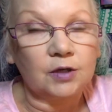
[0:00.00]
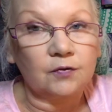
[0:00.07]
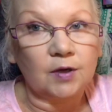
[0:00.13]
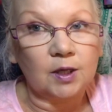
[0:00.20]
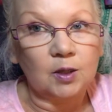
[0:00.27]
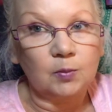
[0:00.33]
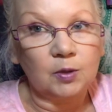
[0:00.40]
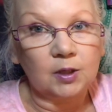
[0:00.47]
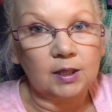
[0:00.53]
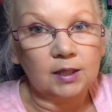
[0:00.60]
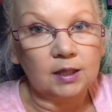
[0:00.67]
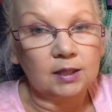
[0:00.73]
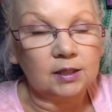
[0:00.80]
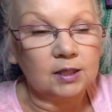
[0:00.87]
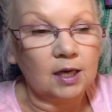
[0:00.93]
available
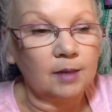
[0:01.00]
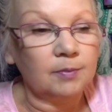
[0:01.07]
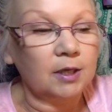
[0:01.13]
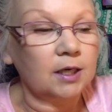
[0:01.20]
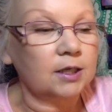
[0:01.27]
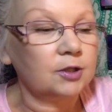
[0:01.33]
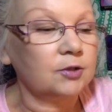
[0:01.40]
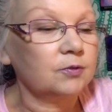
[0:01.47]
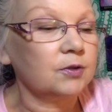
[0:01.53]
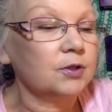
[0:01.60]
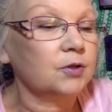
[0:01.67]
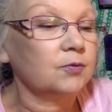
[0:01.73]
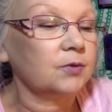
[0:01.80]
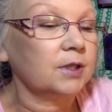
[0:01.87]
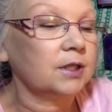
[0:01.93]
at the time that I do
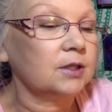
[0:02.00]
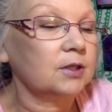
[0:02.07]
this read.